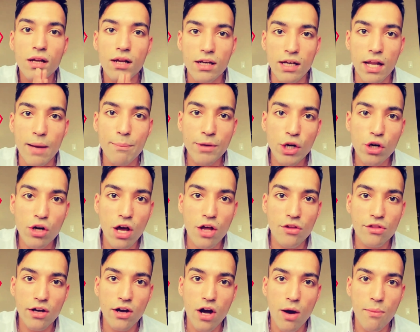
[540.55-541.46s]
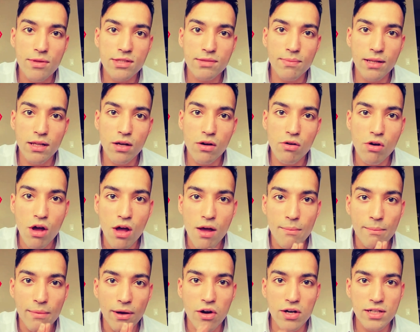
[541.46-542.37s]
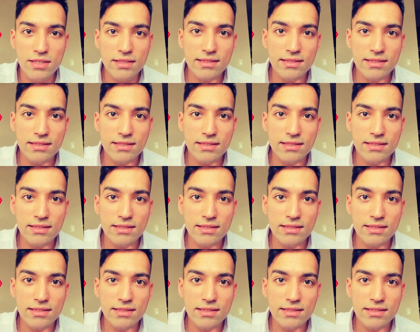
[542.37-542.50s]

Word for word: Let me know down in the comments below, because